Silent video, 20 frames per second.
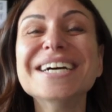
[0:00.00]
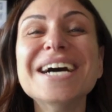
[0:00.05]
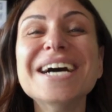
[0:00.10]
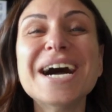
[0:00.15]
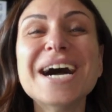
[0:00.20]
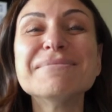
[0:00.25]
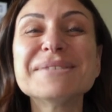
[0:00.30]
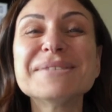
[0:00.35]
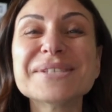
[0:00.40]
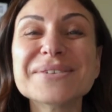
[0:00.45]

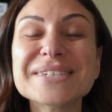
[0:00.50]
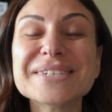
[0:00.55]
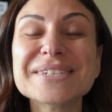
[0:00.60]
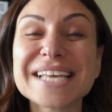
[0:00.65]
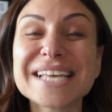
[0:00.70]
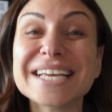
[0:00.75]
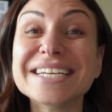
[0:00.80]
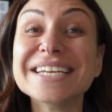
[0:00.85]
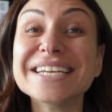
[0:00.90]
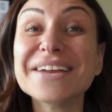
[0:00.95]
I'm so
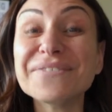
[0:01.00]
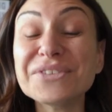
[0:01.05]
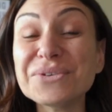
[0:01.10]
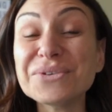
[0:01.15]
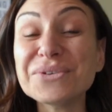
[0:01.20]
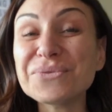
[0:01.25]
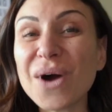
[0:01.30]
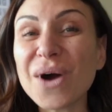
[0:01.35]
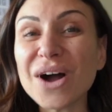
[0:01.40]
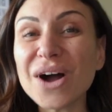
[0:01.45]
excited. If you
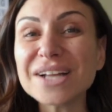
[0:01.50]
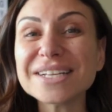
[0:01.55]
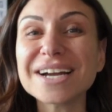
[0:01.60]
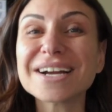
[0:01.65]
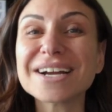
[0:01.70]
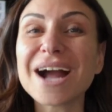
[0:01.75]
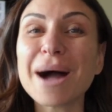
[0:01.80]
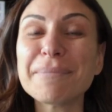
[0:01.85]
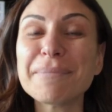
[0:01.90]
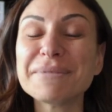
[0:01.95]
want a
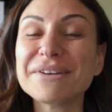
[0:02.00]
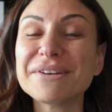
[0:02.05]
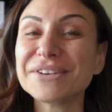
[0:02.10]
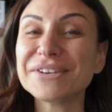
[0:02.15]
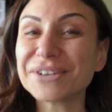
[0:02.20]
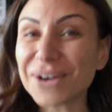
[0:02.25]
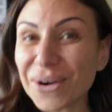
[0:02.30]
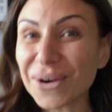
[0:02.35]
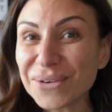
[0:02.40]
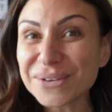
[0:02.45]
copy of your
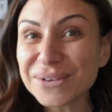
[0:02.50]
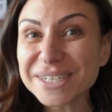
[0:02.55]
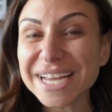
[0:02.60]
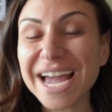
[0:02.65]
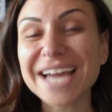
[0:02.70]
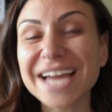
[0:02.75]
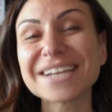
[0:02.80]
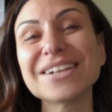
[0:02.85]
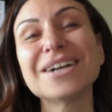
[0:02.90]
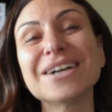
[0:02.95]
own
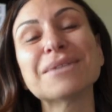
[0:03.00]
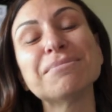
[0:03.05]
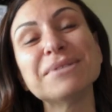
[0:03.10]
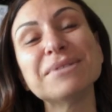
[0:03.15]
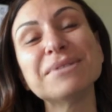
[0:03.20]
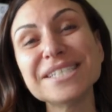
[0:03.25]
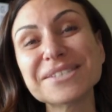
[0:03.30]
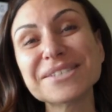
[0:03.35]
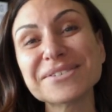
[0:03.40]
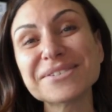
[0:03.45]
catalog,
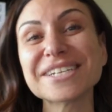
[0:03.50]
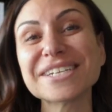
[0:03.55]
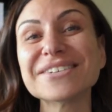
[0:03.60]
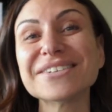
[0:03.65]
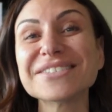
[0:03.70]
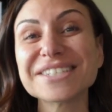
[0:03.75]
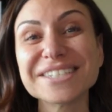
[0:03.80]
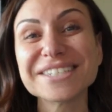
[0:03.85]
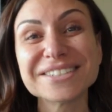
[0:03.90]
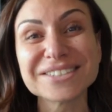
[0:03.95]
please reach out
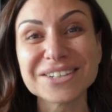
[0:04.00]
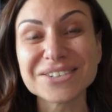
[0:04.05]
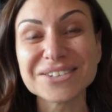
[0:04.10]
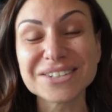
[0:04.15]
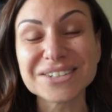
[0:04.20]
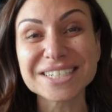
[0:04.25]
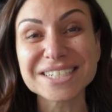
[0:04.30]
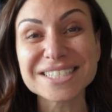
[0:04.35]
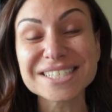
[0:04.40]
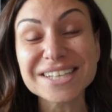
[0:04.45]
to your local
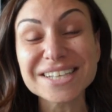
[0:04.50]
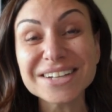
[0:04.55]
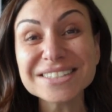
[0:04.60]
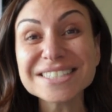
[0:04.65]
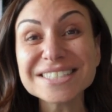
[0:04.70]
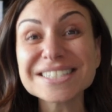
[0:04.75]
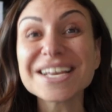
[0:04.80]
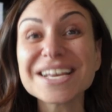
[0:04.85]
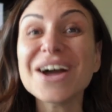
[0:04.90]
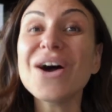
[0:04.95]
consultants
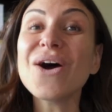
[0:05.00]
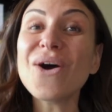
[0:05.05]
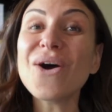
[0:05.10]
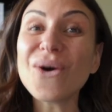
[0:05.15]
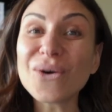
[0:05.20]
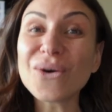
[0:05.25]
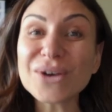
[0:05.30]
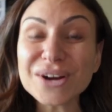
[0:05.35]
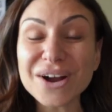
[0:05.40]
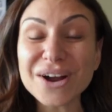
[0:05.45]

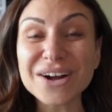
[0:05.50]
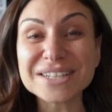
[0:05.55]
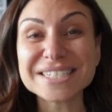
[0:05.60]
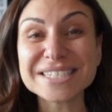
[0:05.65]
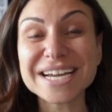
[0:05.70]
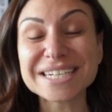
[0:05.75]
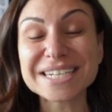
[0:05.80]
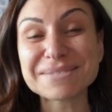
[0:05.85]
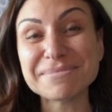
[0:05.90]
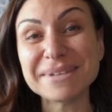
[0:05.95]
or
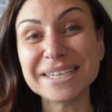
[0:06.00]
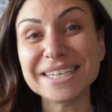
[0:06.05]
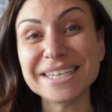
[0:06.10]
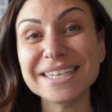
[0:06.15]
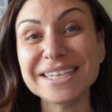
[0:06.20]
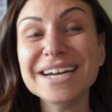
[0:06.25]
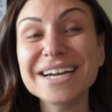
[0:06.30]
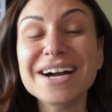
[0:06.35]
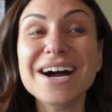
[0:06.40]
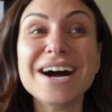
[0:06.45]
contact me
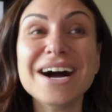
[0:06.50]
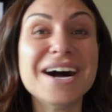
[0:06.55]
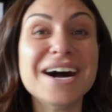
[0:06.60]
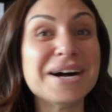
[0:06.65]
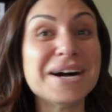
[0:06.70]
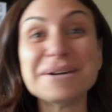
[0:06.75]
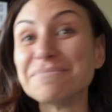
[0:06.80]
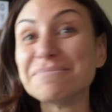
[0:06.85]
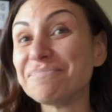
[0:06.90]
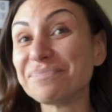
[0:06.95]

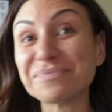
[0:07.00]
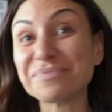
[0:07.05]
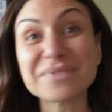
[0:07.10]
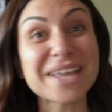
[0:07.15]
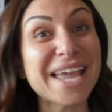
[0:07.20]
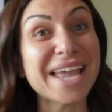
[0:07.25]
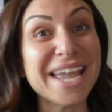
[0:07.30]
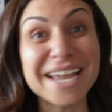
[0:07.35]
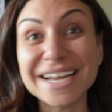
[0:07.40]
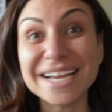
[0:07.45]
um,
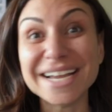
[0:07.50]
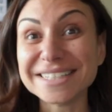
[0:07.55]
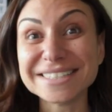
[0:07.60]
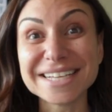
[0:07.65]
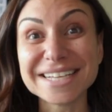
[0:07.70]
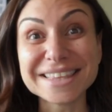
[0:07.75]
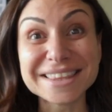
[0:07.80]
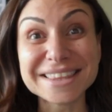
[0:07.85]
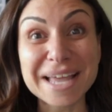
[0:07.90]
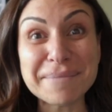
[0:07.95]
and
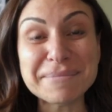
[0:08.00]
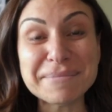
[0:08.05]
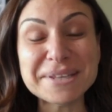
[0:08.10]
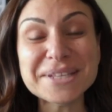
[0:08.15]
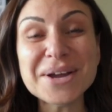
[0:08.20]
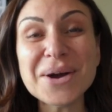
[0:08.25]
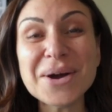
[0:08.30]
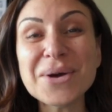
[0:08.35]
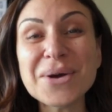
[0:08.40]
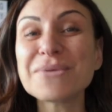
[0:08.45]
let me
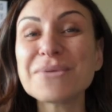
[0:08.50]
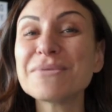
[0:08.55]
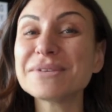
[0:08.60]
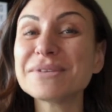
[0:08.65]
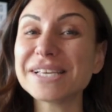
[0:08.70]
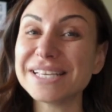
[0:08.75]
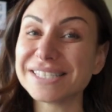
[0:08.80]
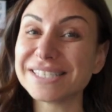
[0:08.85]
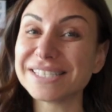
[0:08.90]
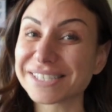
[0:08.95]
know.
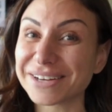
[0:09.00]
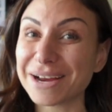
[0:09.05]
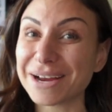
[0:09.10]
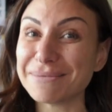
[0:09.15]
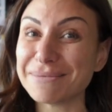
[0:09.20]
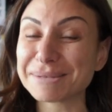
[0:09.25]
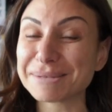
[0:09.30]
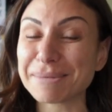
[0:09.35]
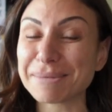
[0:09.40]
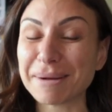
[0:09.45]
Instagram
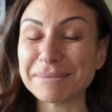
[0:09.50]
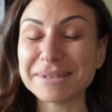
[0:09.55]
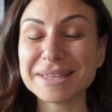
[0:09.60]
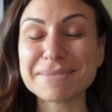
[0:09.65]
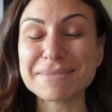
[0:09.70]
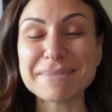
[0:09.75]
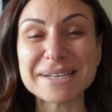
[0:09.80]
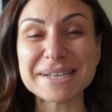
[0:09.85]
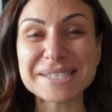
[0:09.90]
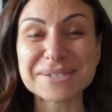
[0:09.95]
is probably the
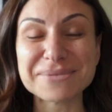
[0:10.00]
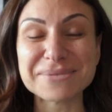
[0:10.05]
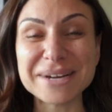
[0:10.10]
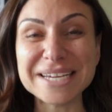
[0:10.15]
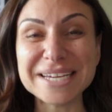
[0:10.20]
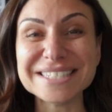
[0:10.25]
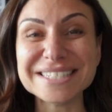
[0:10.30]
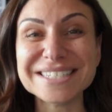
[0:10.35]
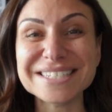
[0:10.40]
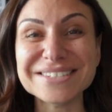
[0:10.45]
best
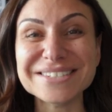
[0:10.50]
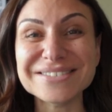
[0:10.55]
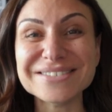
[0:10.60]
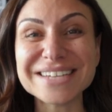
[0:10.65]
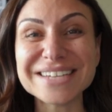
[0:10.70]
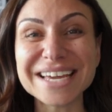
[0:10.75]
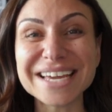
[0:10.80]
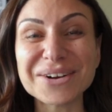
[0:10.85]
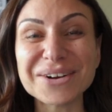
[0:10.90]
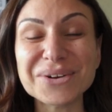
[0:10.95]
way to
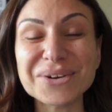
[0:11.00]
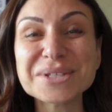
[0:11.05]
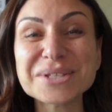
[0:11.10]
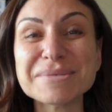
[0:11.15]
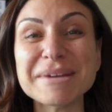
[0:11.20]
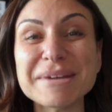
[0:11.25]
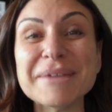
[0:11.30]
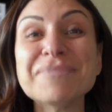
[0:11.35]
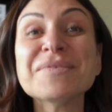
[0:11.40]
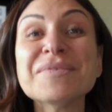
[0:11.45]
get a hold of
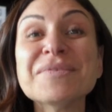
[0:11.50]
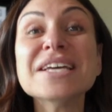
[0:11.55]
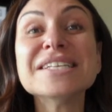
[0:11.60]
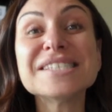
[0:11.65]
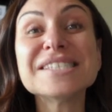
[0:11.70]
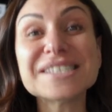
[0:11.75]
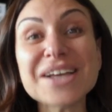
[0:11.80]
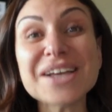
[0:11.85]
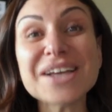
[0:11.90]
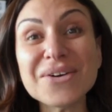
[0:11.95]
me.
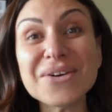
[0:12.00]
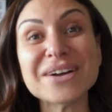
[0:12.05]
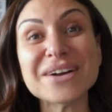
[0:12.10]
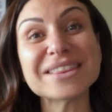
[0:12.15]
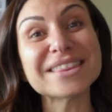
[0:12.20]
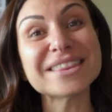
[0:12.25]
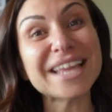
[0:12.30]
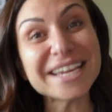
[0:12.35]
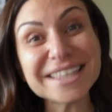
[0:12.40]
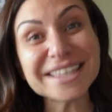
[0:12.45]
So,
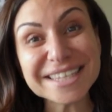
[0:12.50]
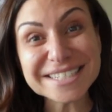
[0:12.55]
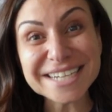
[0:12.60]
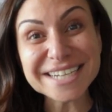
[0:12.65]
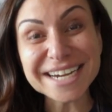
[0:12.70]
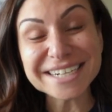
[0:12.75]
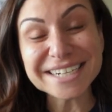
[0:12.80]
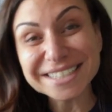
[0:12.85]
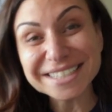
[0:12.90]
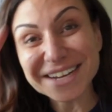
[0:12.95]
like the
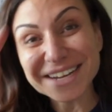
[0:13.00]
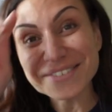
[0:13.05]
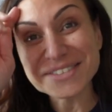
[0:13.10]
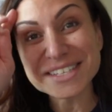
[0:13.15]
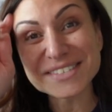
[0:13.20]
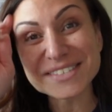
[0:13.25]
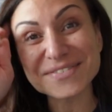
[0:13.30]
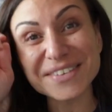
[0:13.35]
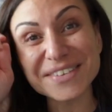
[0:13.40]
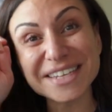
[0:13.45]
title of this
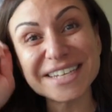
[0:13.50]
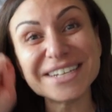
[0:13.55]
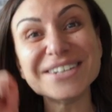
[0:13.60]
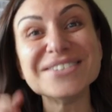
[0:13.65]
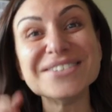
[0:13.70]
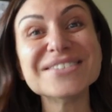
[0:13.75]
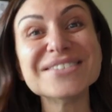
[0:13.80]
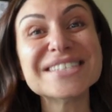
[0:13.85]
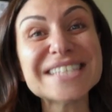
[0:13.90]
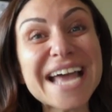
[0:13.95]
video
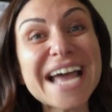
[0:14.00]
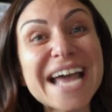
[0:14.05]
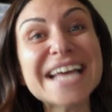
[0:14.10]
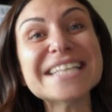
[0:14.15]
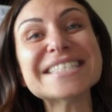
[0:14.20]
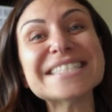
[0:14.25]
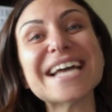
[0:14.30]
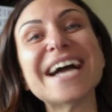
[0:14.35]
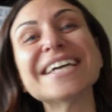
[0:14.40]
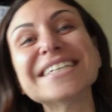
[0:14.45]
says,
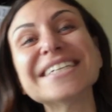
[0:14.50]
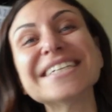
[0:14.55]
I'm going